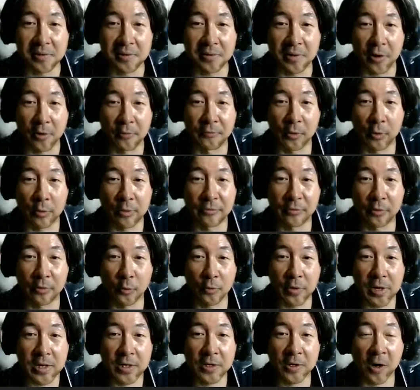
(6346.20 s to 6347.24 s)
are very,
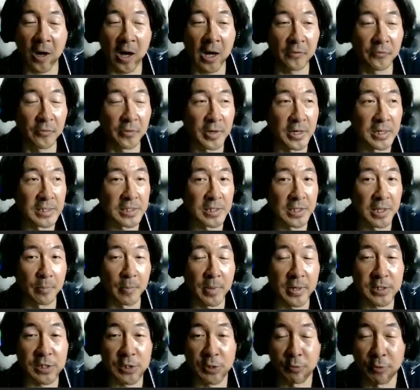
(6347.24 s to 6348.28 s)
very confident in the
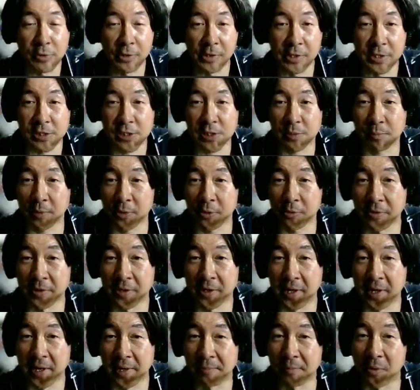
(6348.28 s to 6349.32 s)
materialist
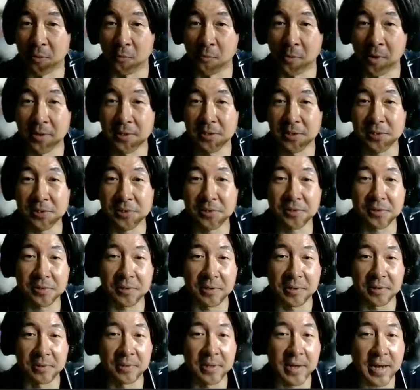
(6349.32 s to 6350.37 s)
paradigm. But once
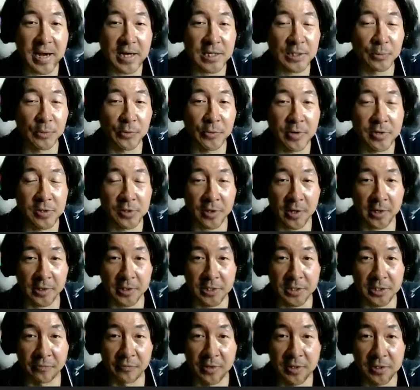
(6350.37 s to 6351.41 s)
they experience
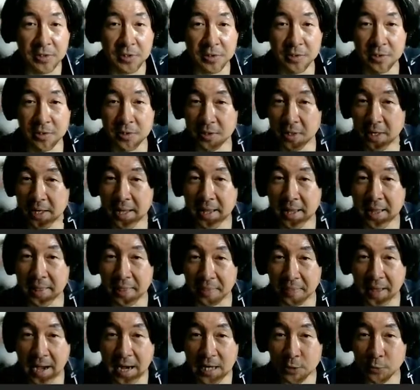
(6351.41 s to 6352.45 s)
cognitive distance,
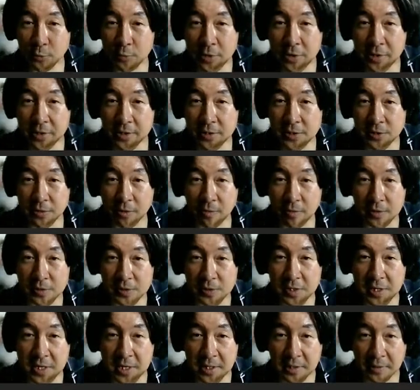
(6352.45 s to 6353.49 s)
that's when you're going to start
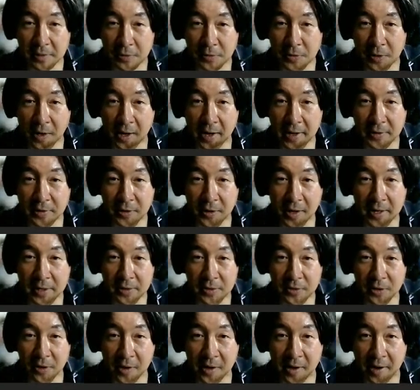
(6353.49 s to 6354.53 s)
seeing
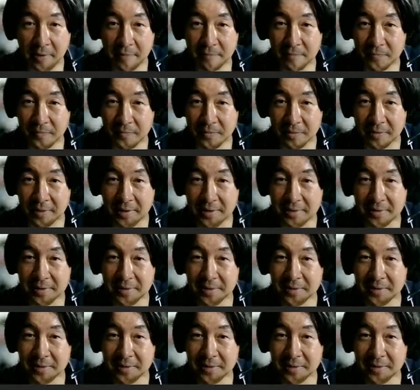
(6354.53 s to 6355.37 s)
right?